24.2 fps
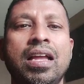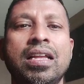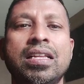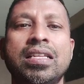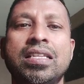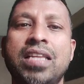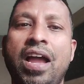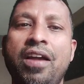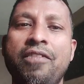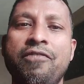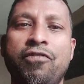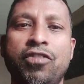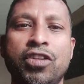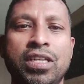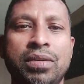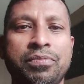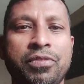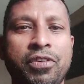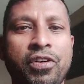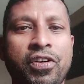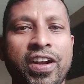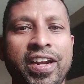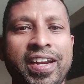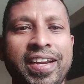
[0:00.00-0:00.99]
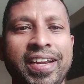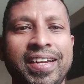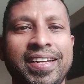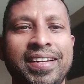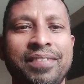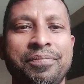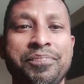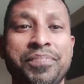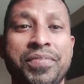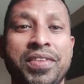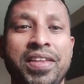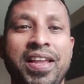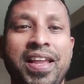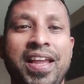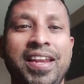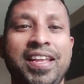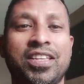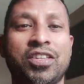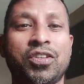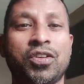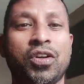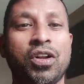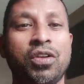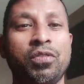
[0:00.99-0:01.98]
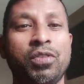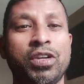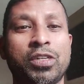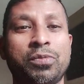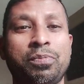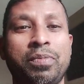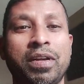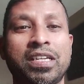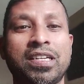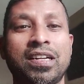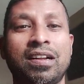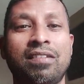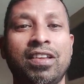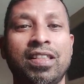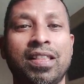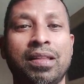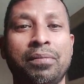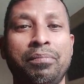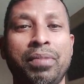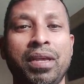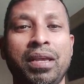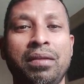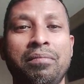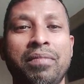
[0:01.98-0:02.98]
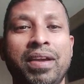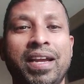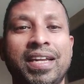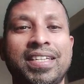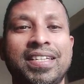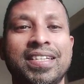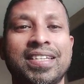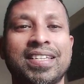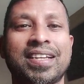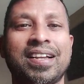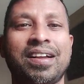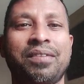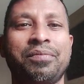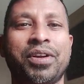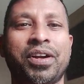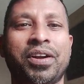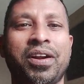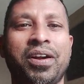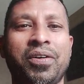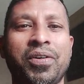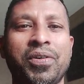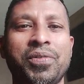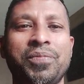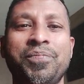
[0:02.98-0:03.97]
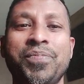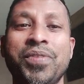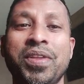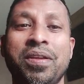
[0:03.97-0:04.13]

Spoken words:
Time for some cricket, and it's always special when the big matches come around.